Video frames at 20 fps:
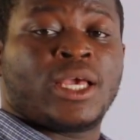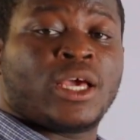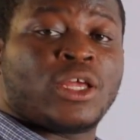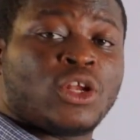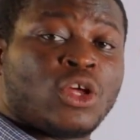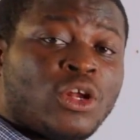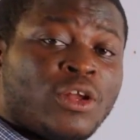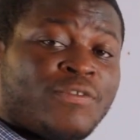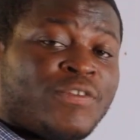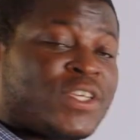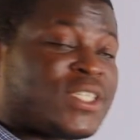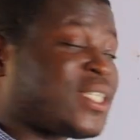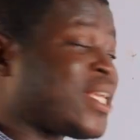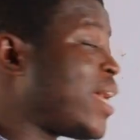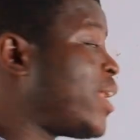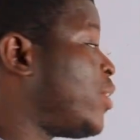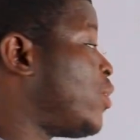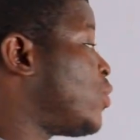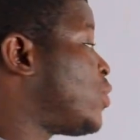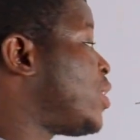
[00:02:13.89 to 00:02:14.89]
All of a
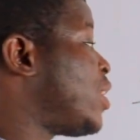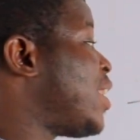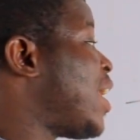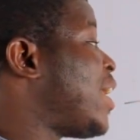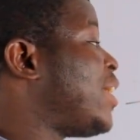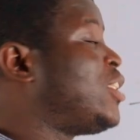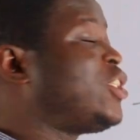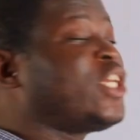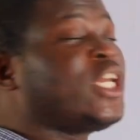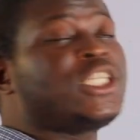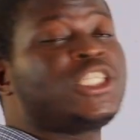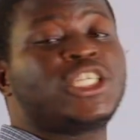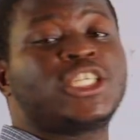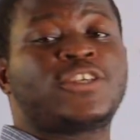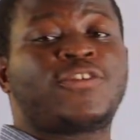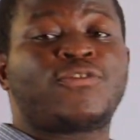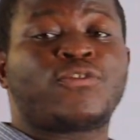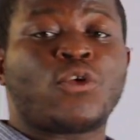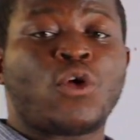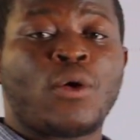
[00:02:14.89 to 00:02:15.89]
sudden, you see that it changes
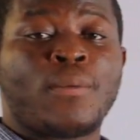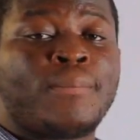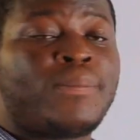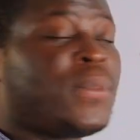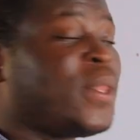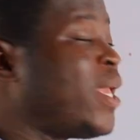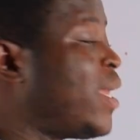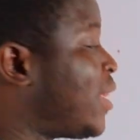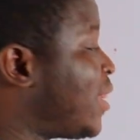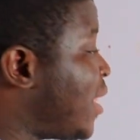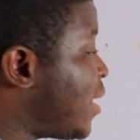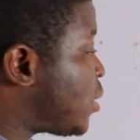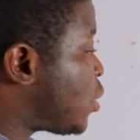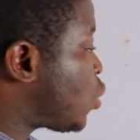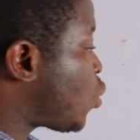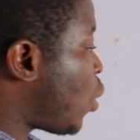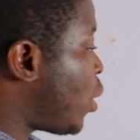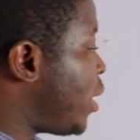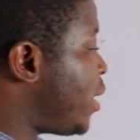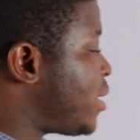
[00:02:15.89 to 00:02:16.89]
from the
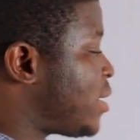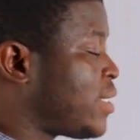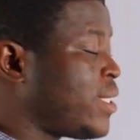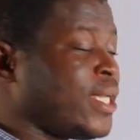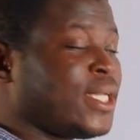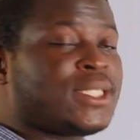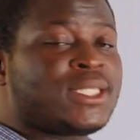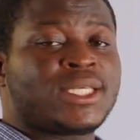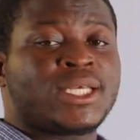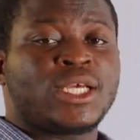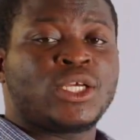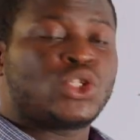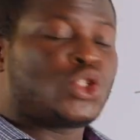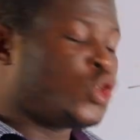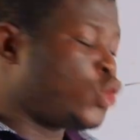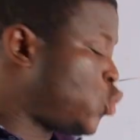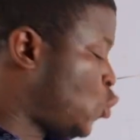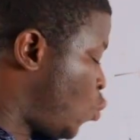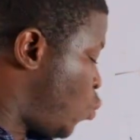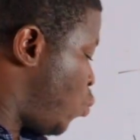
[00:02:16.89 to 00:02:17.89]
solid state
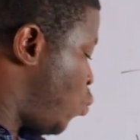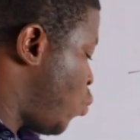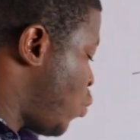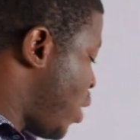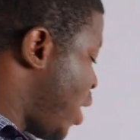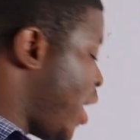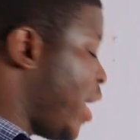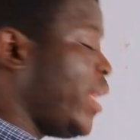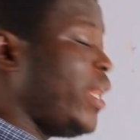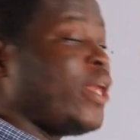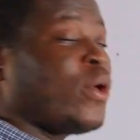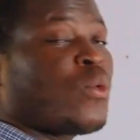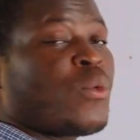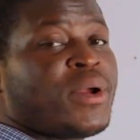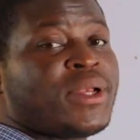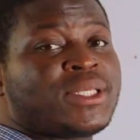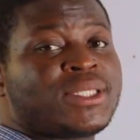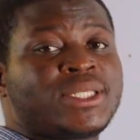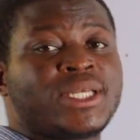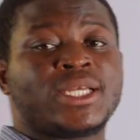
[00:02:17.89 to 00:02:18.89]
to a
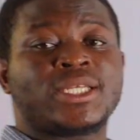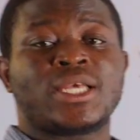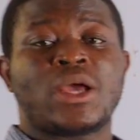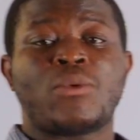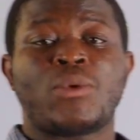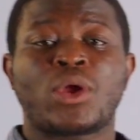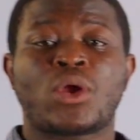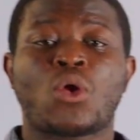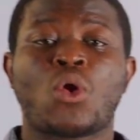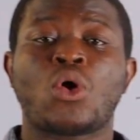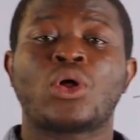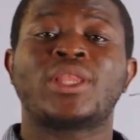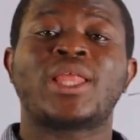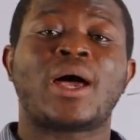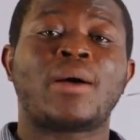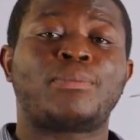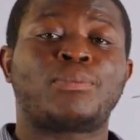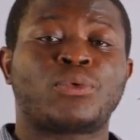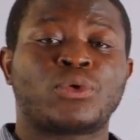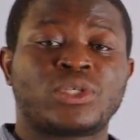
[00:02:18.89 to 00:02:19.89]
liquid state, and we call
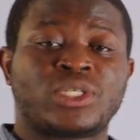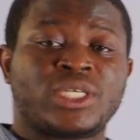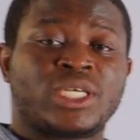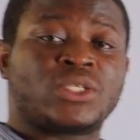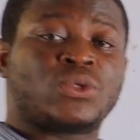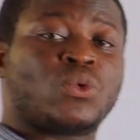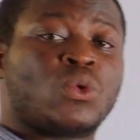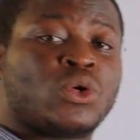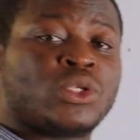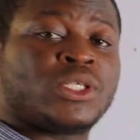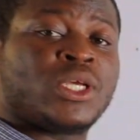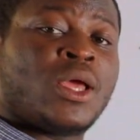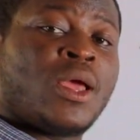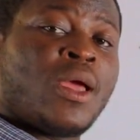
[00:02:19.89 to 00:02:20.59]
that process what?